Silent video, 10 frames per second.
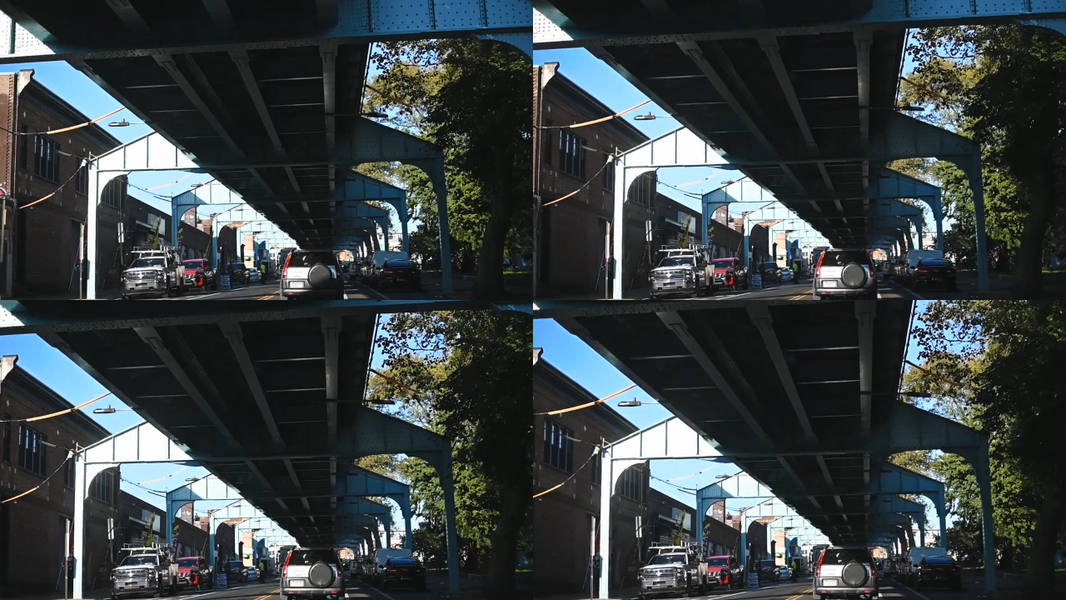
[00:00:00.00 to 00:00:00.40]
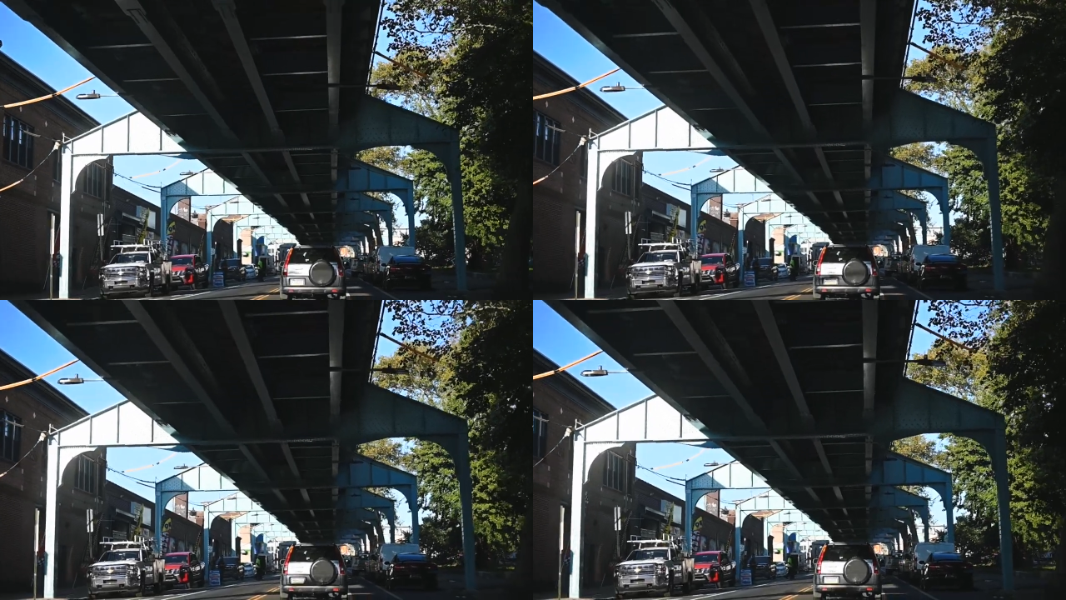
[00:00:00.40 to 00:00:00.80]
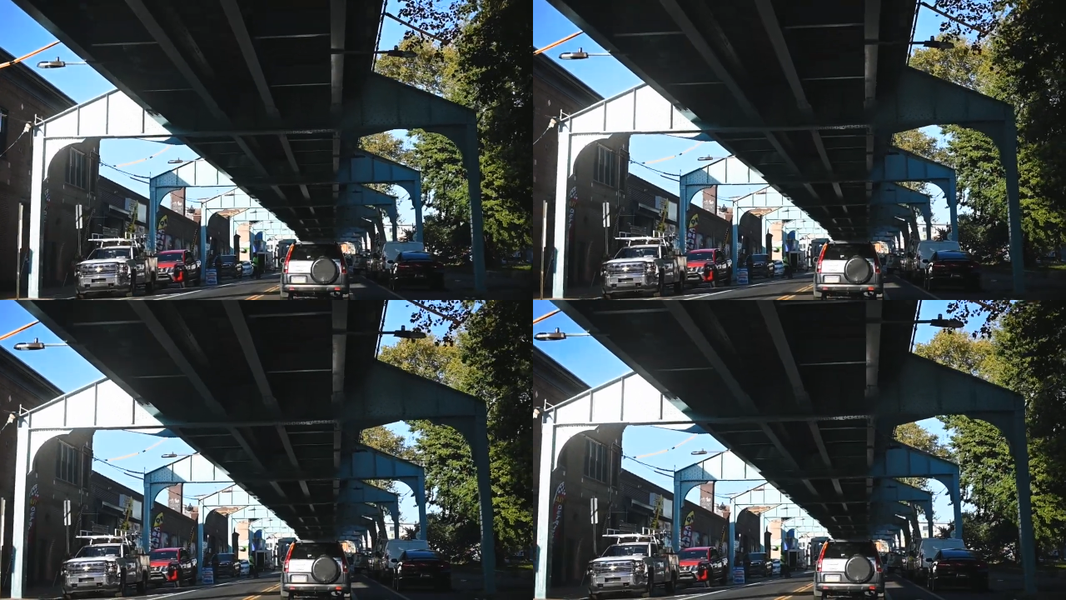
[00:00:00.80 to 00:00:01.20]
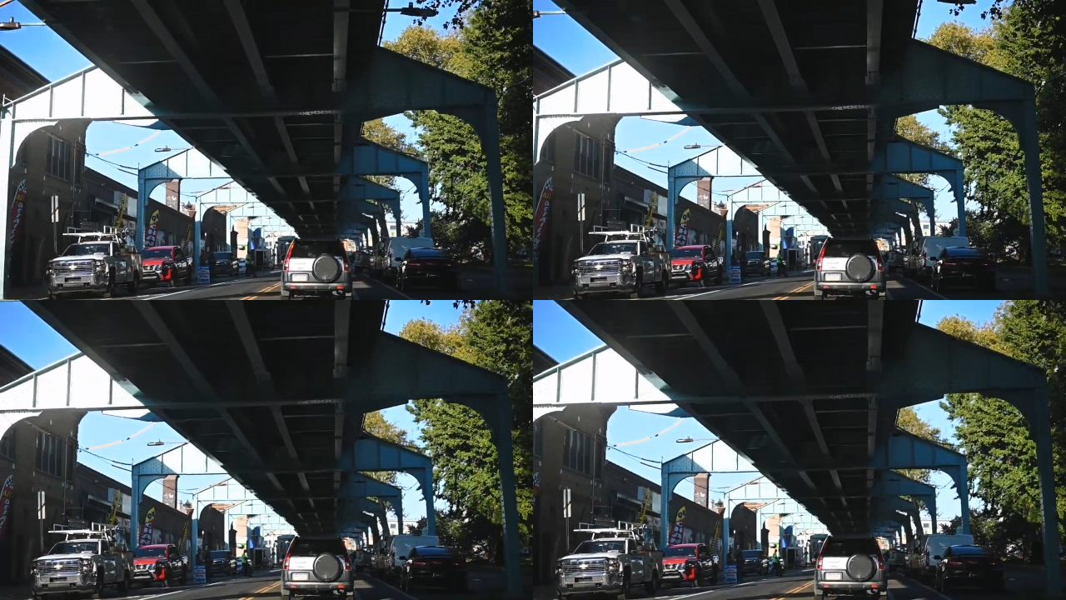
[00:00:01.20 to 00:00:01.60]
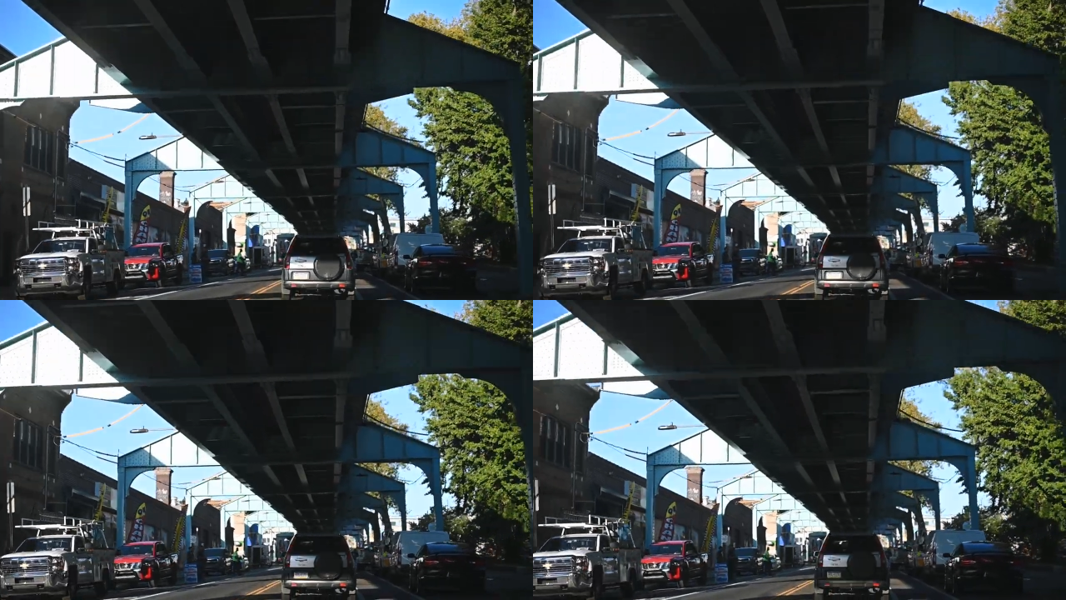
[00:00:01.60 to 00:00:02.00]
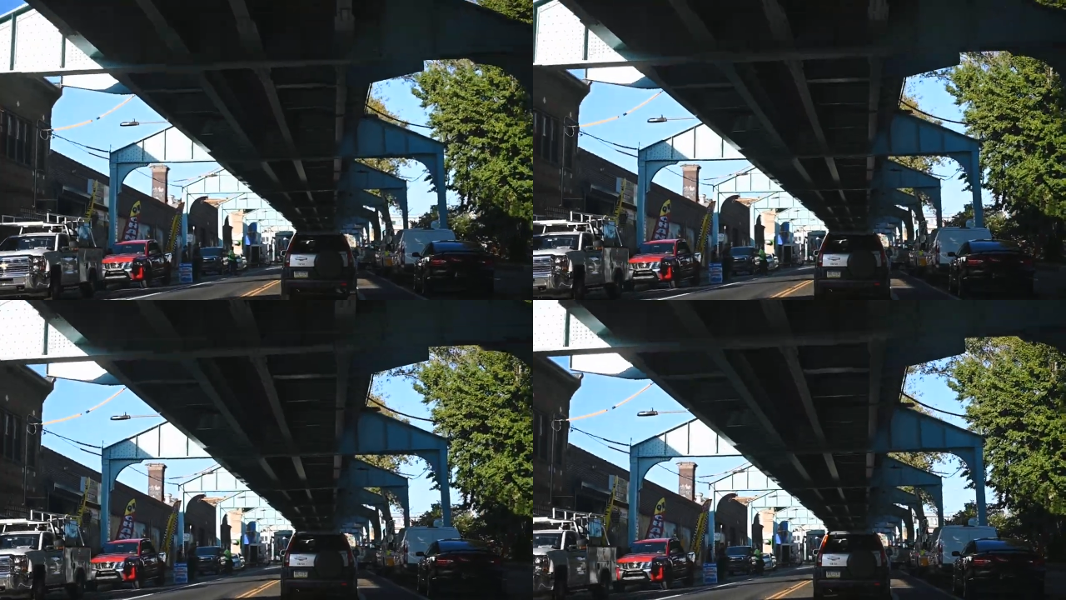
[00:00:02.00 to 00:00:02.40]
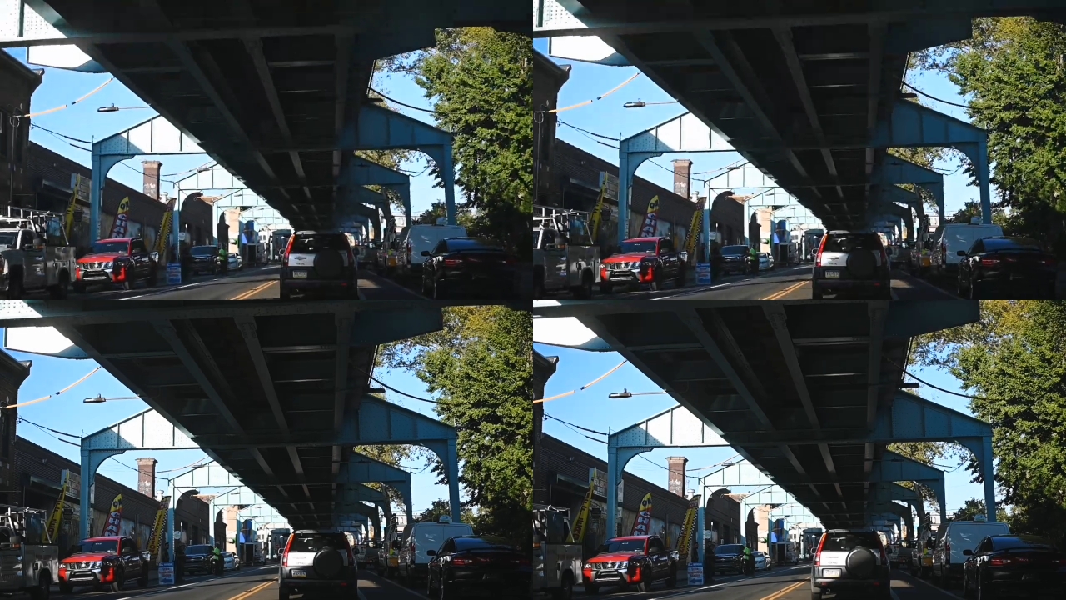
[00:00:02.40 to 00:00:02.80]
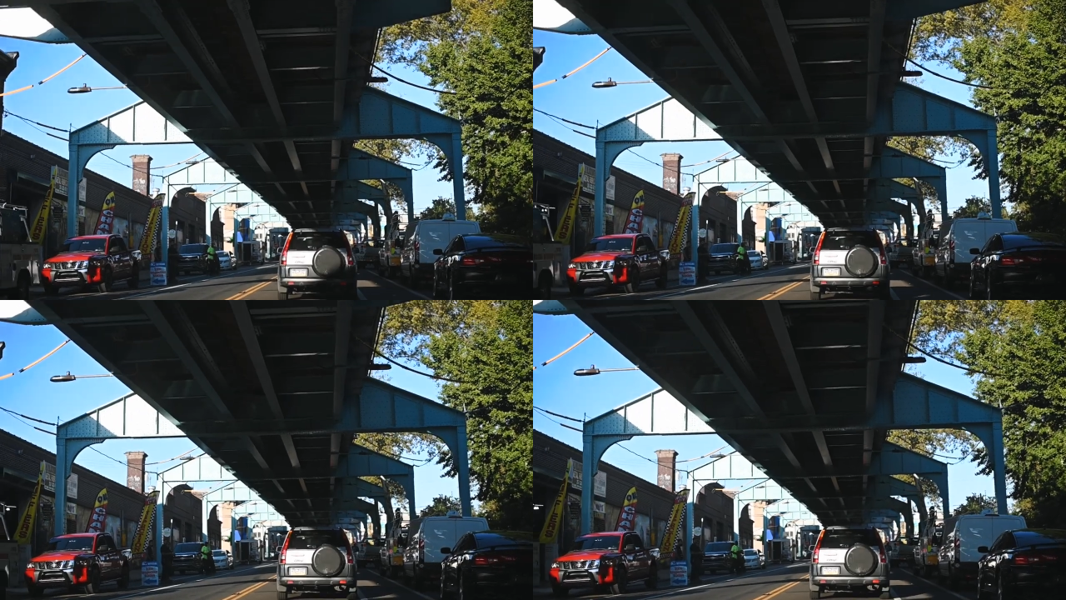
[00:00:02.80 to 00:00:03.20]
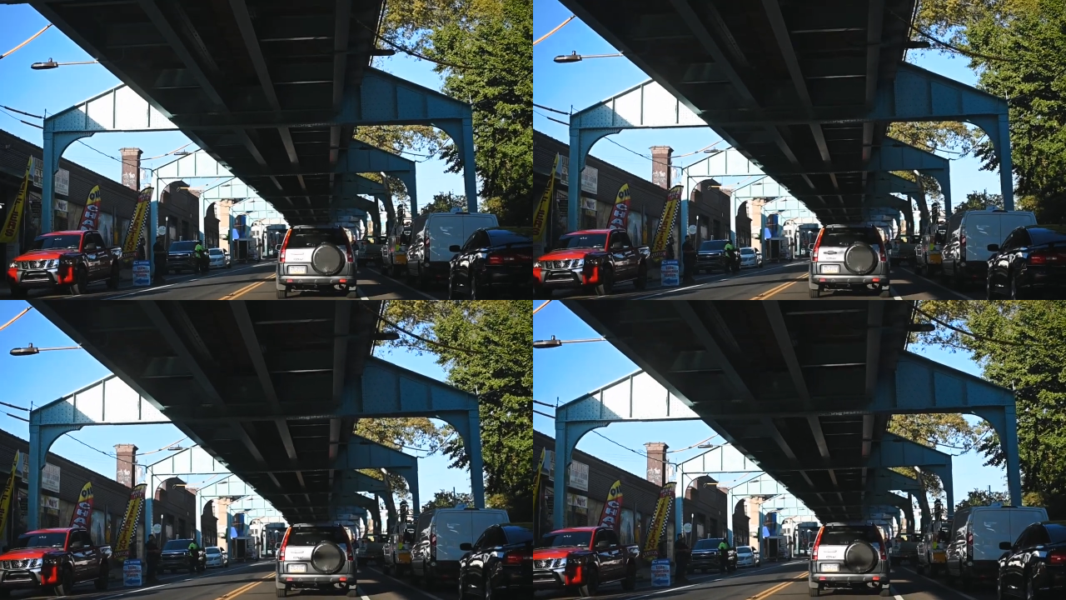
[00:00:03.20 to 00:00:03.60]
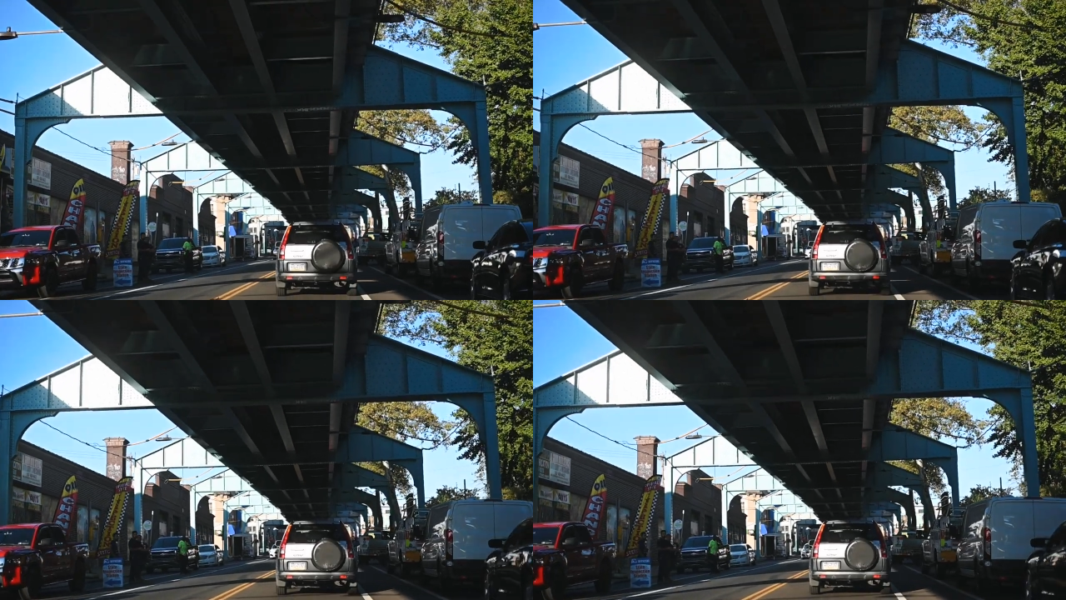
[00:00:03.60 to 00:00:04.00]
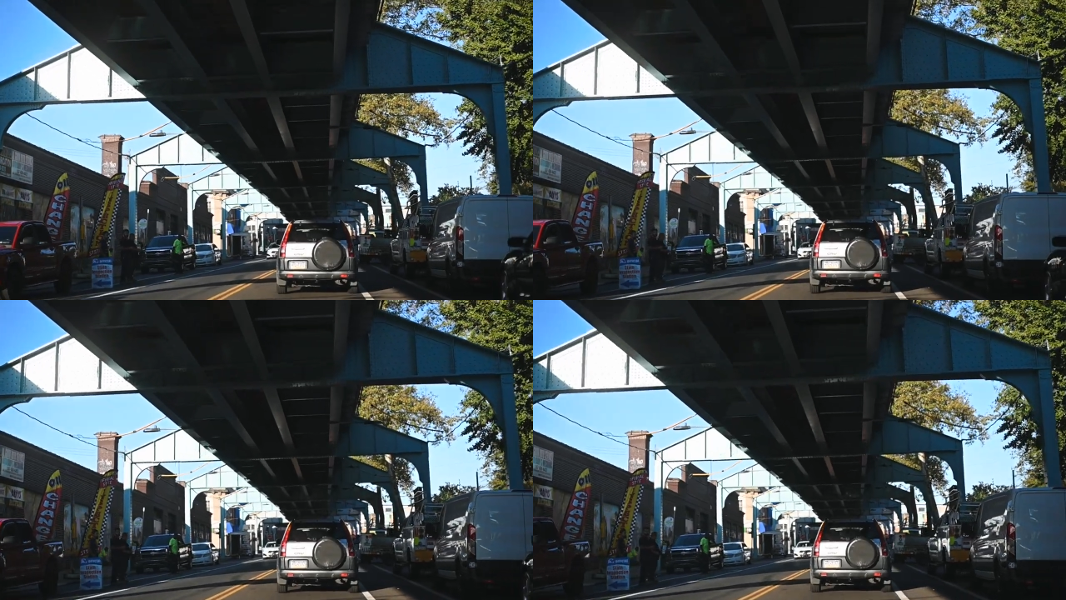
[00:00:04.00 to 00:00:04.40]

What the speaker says: [unreadable: no face in view]